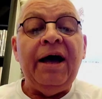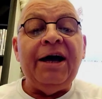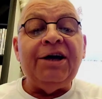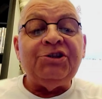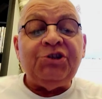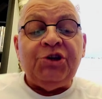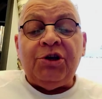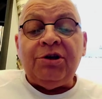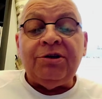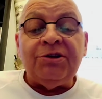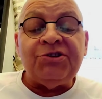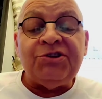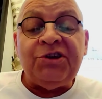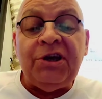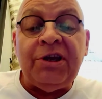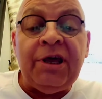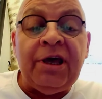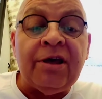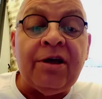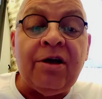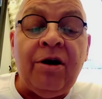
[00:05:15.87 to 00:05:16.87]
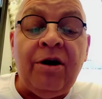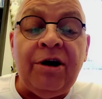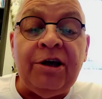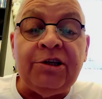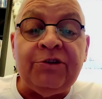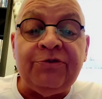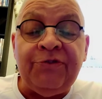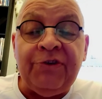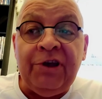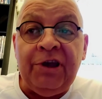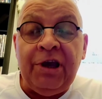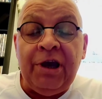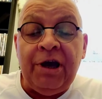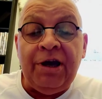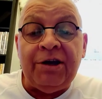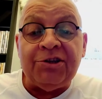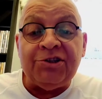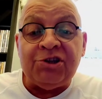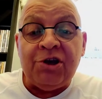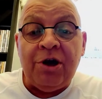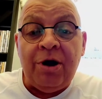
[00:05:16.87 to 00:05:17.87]
As you can see there, guys,
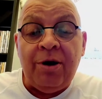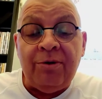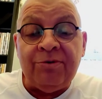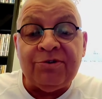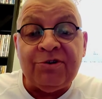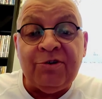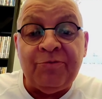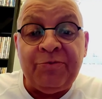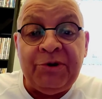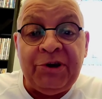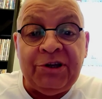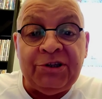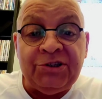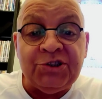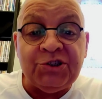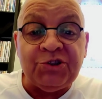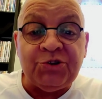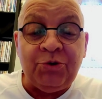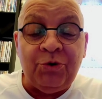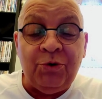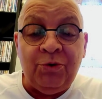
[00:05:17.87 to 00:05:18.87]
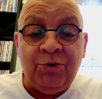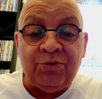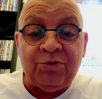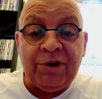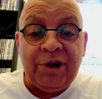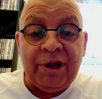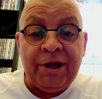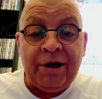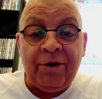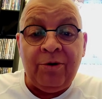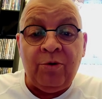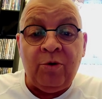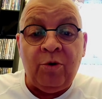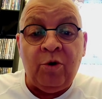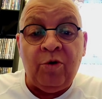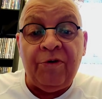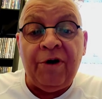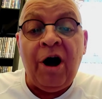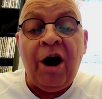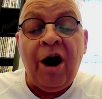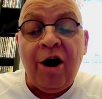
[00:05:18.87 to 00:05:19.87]
the tiles have been installed now,
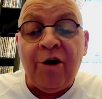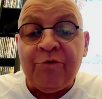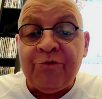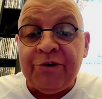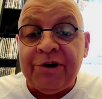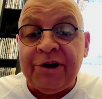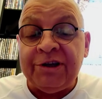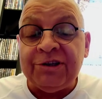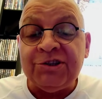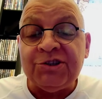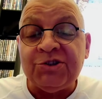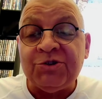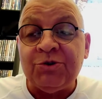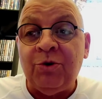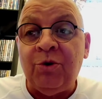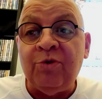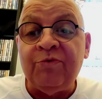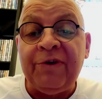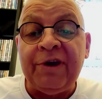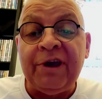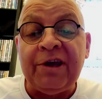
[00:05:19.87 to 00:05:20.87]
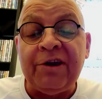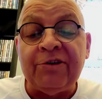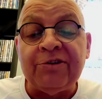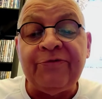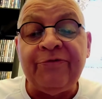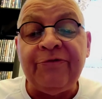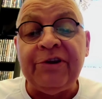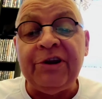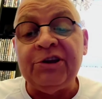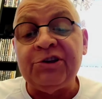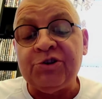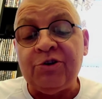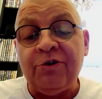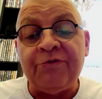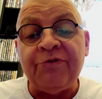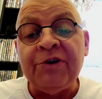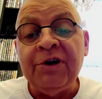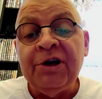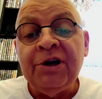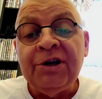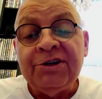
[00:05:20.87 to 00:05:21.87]
or halfway installed. They're going to finish
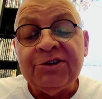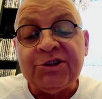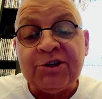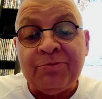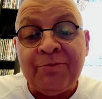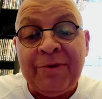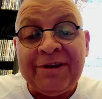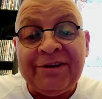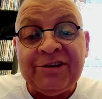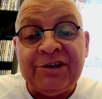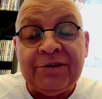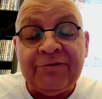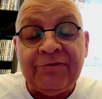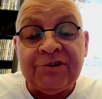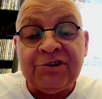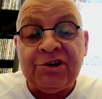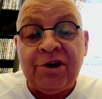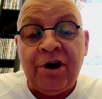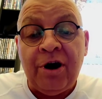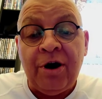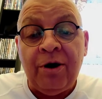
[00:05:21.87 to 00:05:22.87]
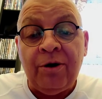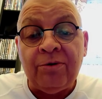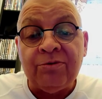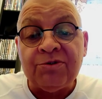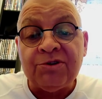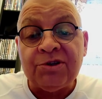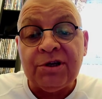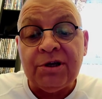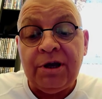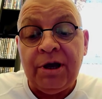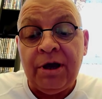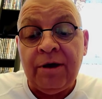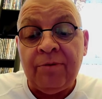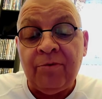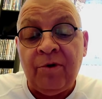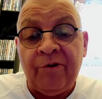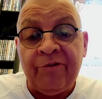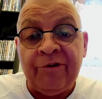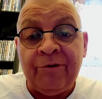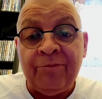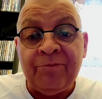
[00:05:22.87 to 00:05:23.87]
off cementing the tiles
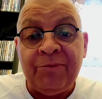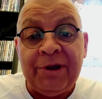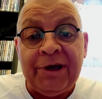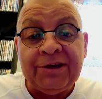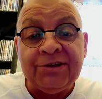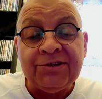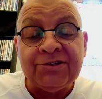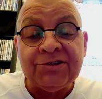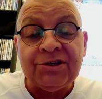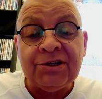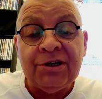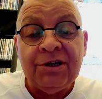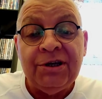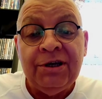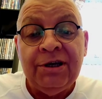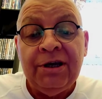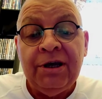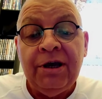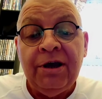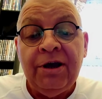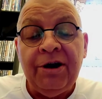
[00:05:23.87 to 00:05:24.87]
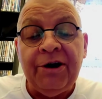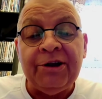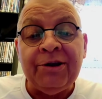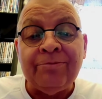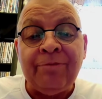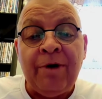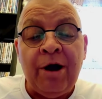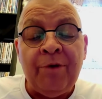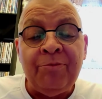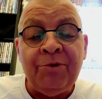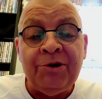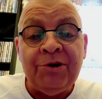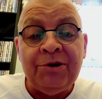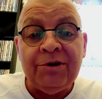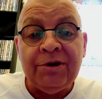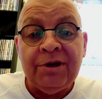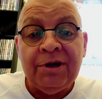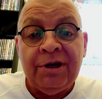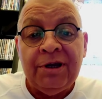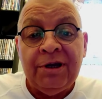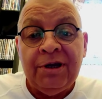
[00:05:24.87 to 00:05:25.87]
what are in place at the moment,
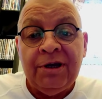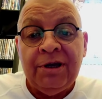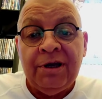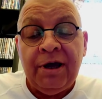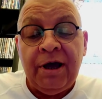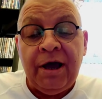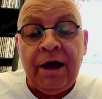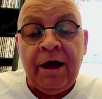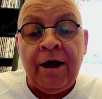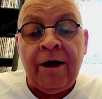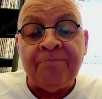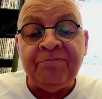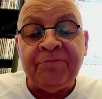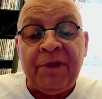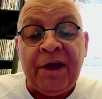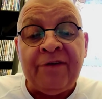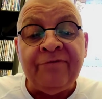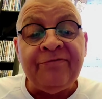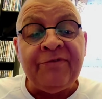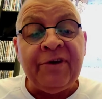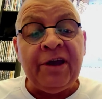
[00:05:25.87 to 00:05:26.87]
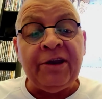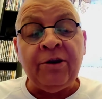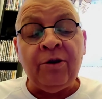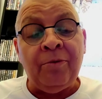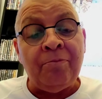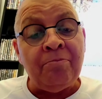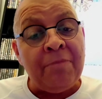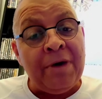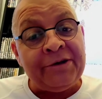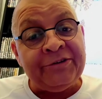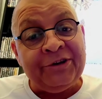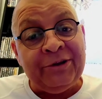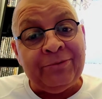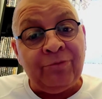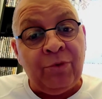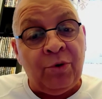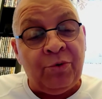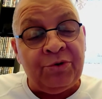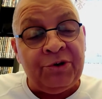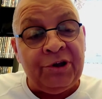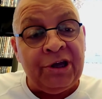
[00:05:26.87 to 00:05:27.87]
and then on Monday
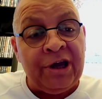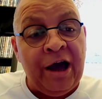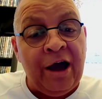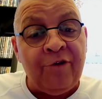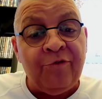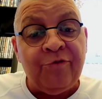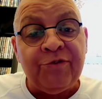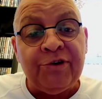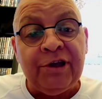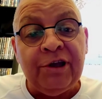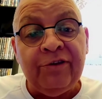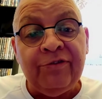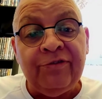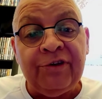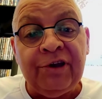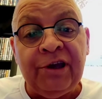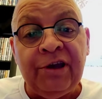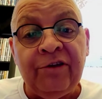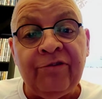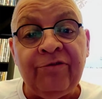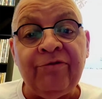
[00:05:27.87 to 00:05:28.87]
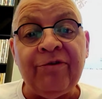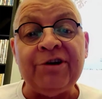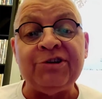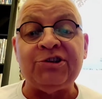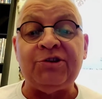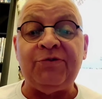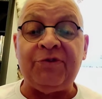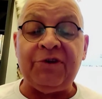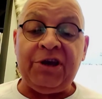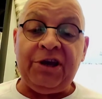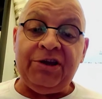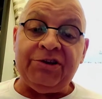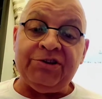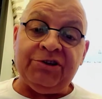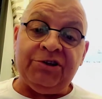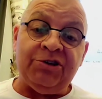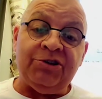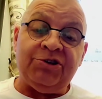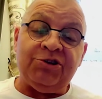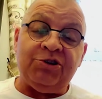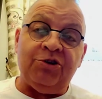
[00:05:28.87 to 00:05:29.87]
morning hopefully the rest of the
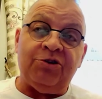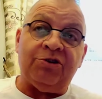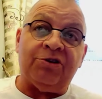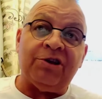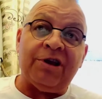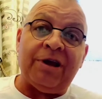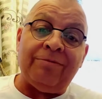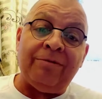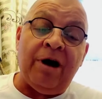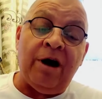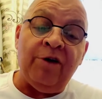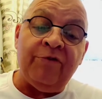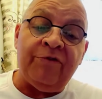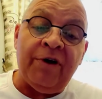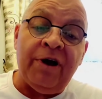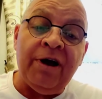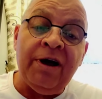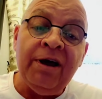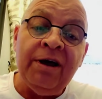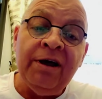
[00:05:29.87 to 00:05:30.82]
kitchen should come over